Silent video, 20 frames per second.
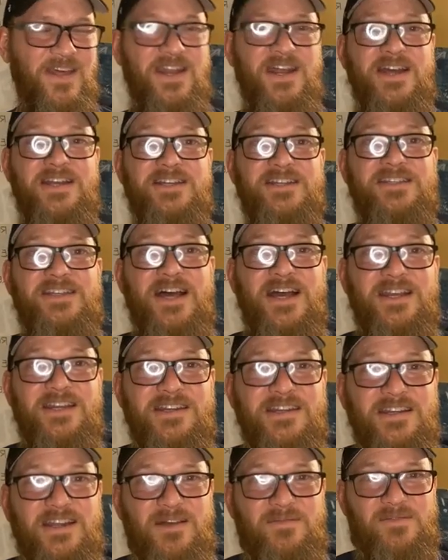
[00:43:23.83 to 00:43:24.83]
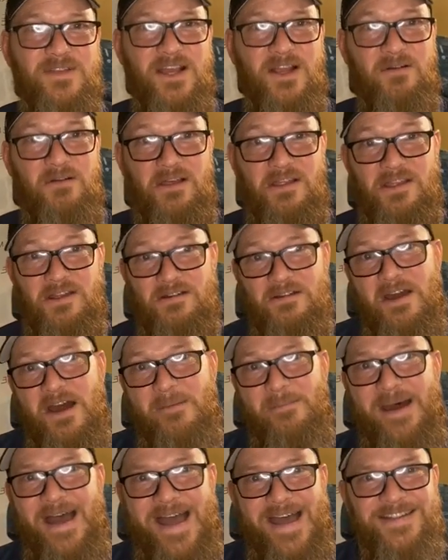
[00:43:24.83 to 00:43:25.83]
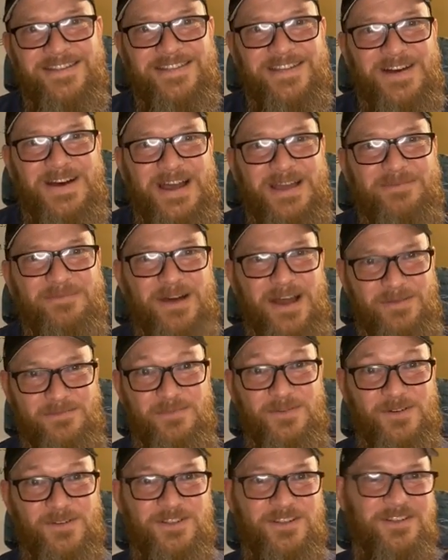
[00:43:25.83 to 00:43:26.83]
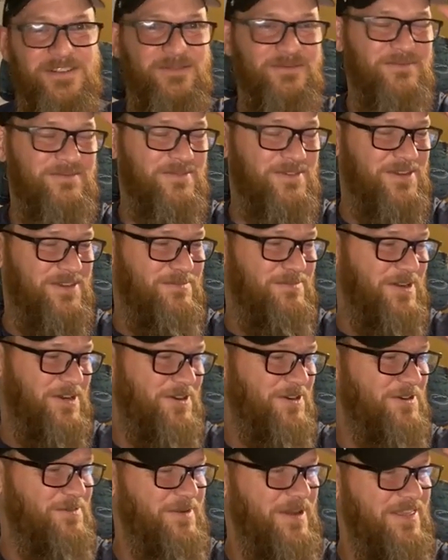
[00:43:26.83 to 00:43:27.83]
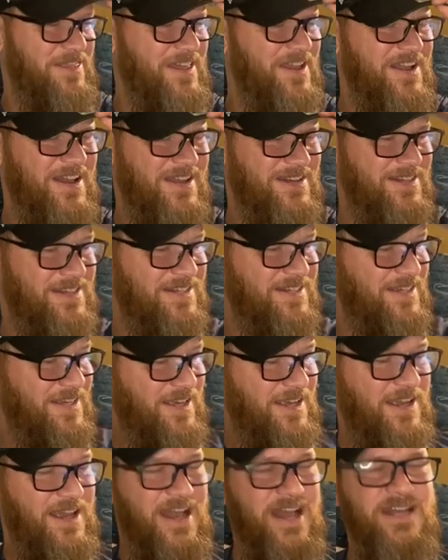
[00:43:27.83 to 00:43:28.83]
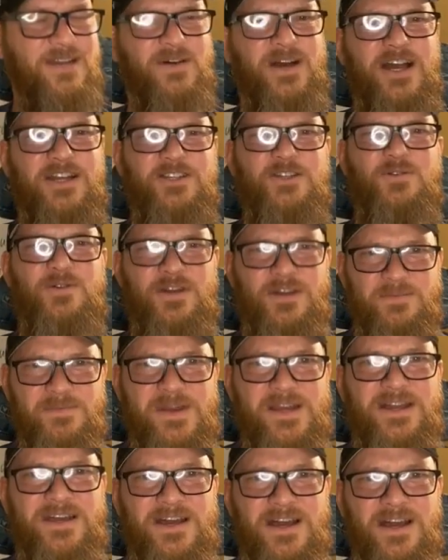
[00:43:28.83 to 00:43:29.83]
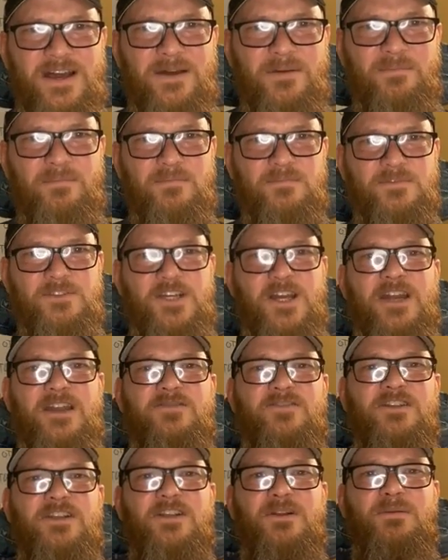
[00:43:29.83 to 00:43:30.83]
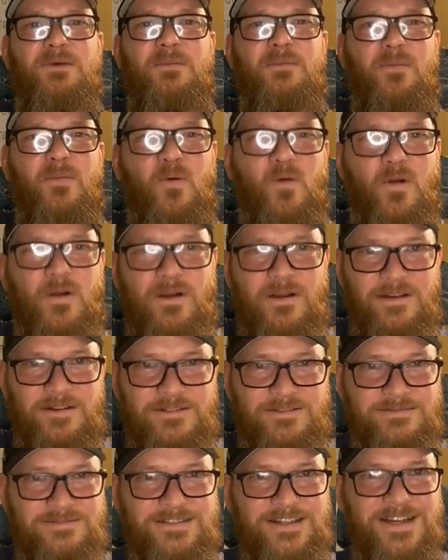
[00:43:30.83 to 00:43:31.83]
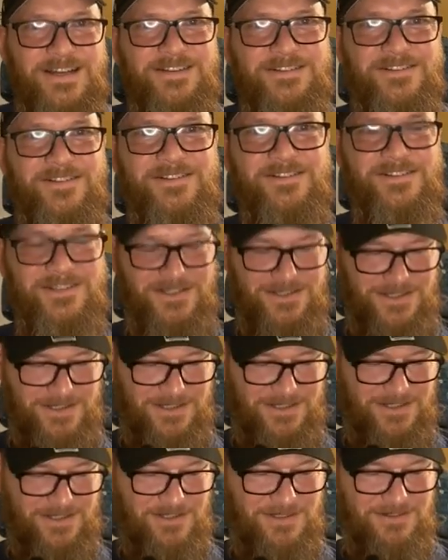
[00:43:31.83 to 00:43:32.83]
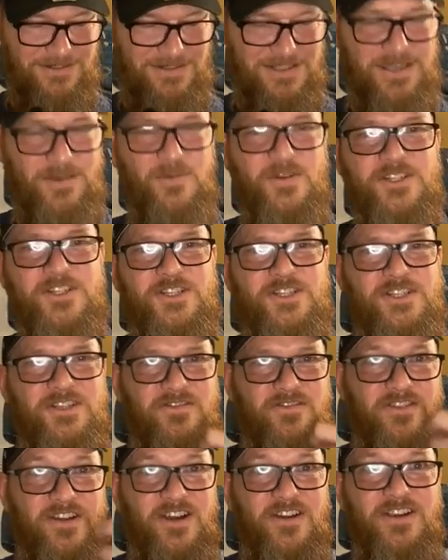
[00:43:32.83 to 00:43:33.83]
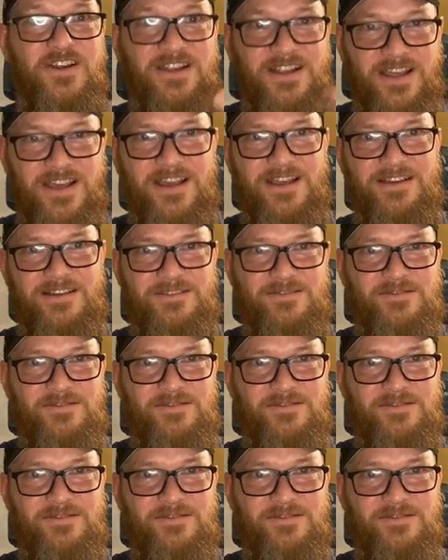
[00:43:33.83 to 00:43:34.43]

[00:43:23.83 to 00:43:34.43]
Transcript: And then I decided, I'm like, well, they're not bad. So I posted them in my group. I think I did. Anyway, I do want to make kind of a little bit more, I don't know. It was just very